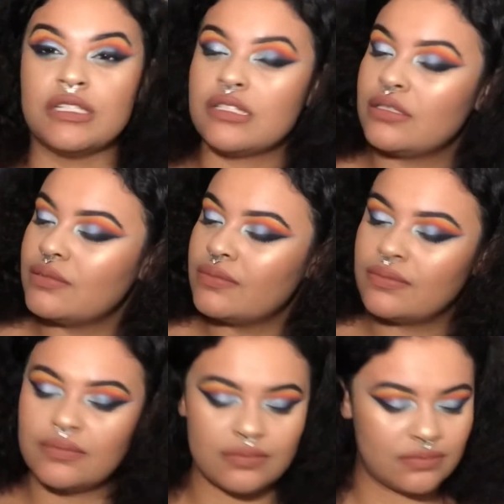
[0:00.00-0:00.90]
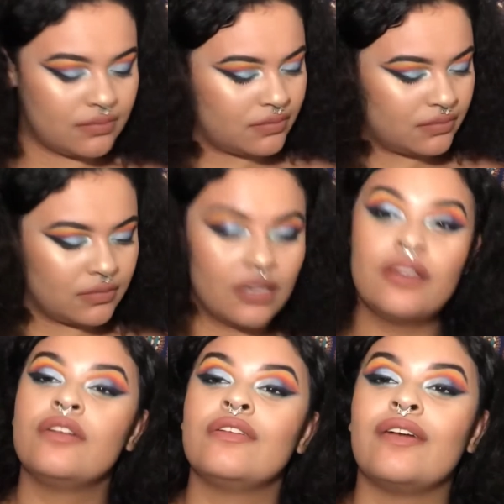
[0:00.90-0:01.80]
just
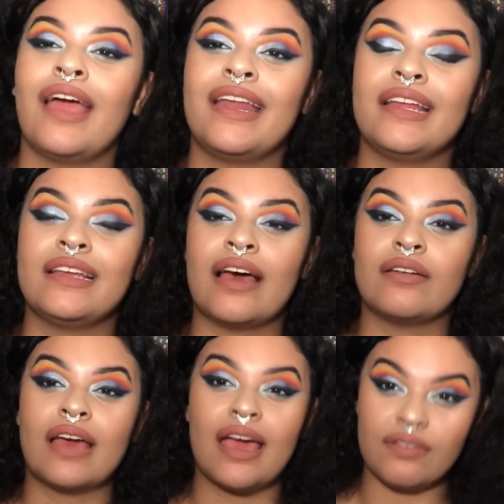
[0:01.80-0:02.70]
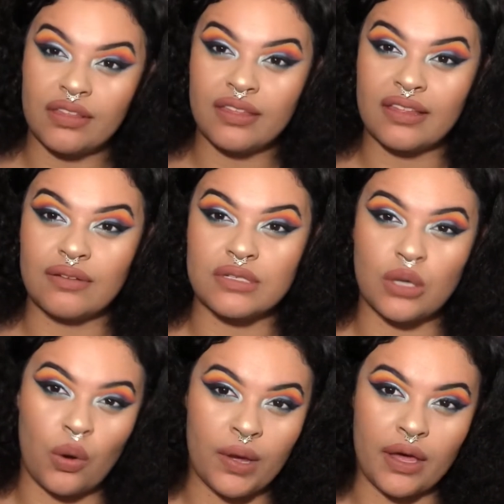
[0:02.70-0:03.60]
writing down everything that was
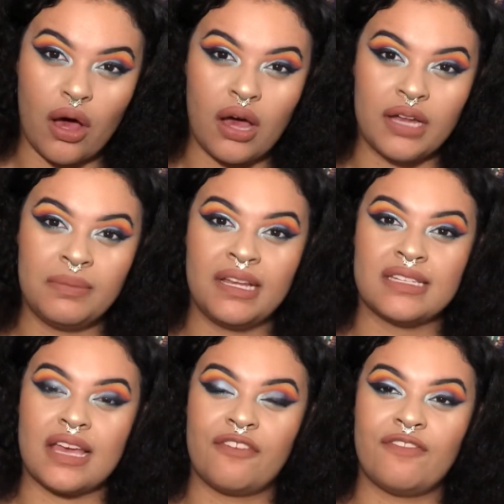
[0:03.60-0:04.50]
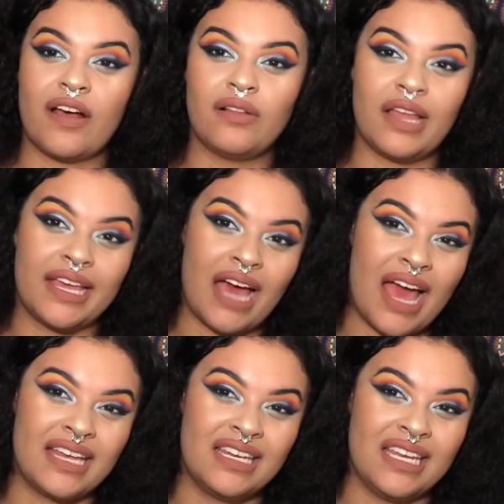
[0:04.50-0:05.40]
going on because I felt like
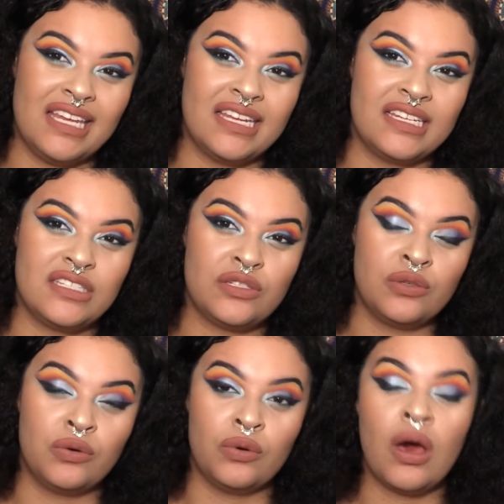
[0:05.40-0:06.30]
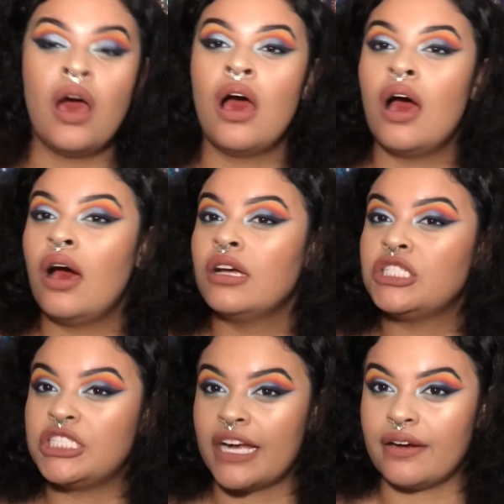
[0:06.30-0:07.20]
I needed to
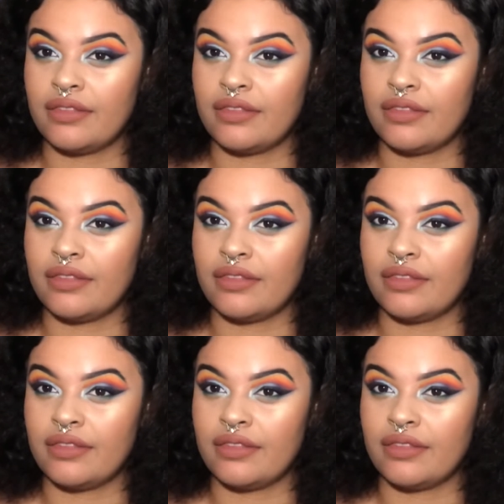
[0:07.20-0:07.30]
share